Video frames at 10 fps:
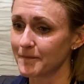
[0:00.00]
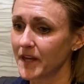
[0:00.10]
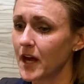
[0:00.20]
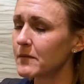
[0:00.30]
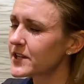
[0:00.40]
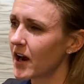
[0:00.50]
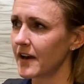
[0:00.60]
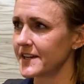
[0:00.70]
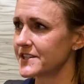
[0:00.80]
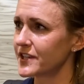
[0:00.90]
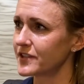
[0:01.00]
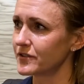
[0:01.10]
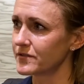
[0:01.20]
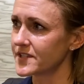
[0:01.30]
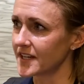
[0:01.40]
come to our
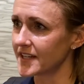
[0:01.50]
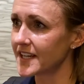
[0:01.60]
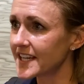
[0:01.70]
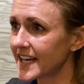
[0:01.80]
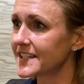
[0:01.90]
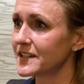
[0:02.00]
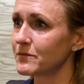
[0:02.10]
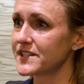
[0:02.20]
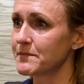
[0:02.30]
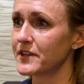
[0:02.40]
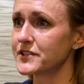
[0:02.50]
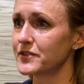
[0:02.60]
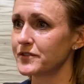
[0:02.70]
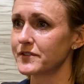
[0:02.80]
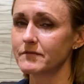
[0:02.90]
institutes and get connected with
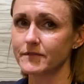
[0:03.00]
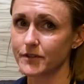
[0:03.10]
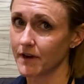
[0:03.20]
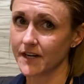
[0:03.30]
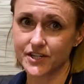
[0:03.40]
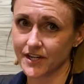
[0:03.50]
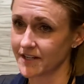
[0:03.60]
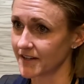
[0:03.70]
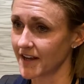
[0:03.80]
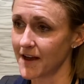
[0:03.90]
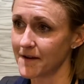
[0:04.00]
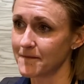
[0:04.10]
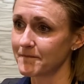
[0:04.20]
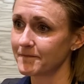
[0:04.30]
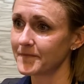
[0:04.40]
spiritual direction
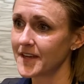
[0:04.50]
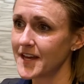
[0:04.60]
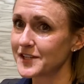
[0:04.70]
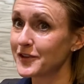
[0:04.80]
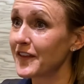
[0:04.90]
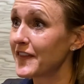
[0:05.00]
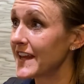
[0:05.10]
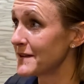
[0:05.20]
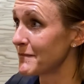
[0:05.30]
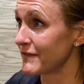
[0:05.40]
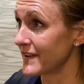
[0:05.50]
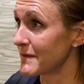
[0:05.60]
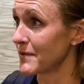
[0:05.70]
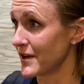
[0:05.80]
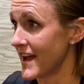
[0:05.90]
so that they can
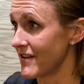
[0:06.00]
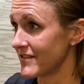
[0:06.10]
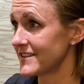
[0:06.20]
prevent burnout.